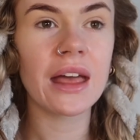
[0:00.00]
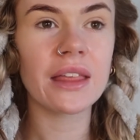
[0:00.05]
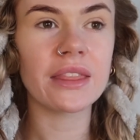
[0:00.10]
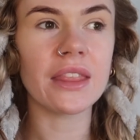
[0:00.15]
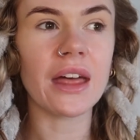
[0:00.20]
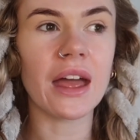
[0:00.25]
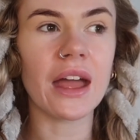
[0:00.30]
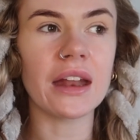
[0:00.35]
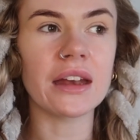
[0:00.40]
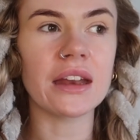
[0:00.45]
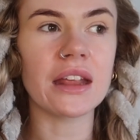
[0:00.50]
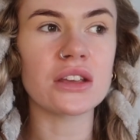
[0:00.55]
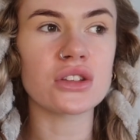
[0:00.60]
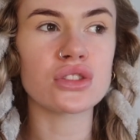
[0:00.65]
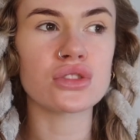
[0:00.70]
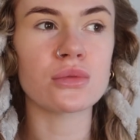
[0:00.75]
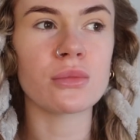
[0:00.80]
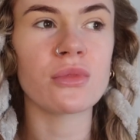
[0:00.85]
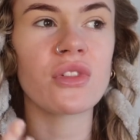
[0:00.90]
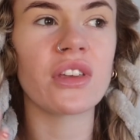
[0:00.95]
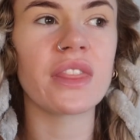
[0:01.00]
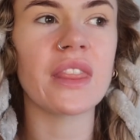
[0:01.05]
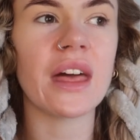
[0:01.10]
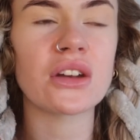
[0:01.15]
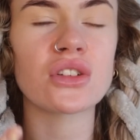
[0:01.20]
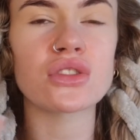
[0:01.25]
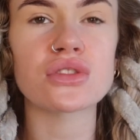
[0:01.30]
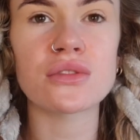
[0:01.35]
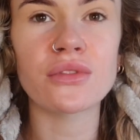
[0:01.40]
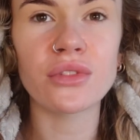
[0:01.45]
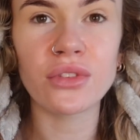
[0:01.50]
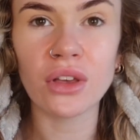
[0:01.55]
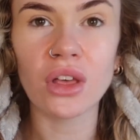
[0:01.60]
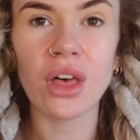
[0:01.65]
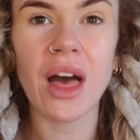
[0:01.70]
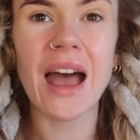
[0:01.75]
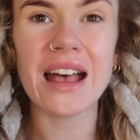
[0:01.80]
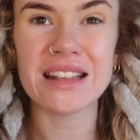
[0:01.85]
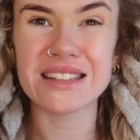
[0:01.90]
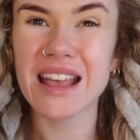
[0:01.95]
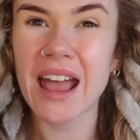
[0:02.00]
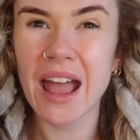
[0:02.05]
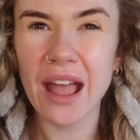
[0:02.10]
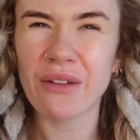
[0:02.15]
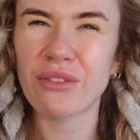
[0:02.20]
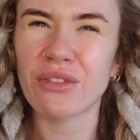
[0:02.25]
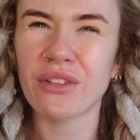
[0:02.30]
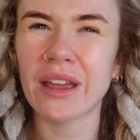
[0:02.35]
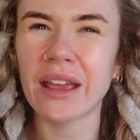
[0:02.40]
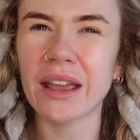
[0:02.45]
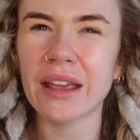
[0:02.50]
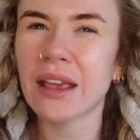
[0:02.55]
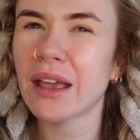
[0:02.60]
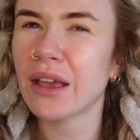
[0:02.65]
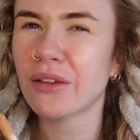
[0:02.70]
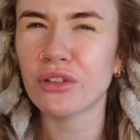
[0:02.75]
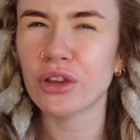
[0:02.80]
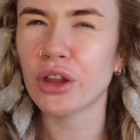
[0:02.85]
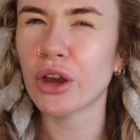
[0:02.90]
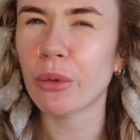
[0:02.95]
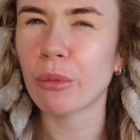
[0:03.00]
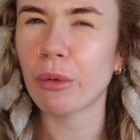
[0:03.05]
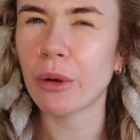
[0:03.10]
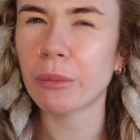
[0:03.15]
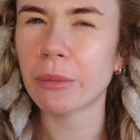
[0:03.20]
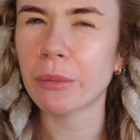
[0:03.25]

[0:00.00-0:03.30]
then it's something that doesn't feel as heavy, if you know what I